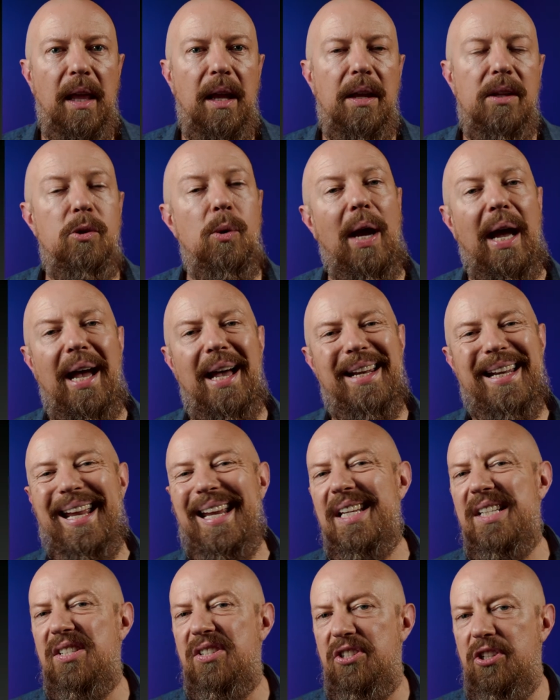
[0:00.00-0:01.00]
You add
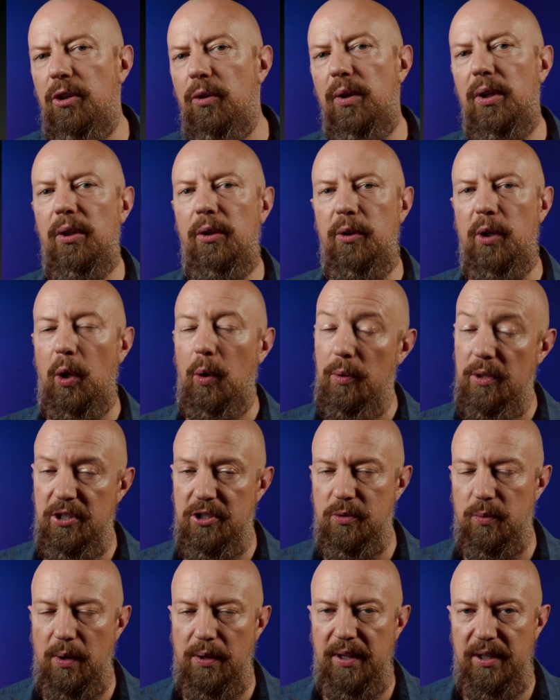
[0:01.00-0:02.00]
a serial node. This
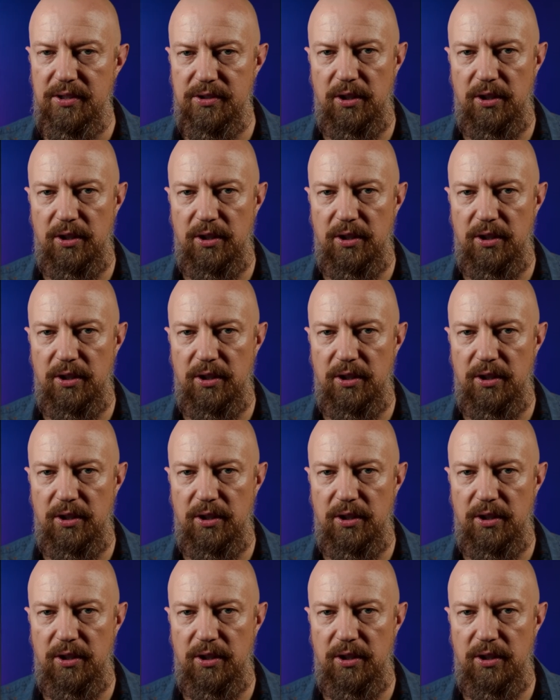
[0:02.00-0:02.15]
is where things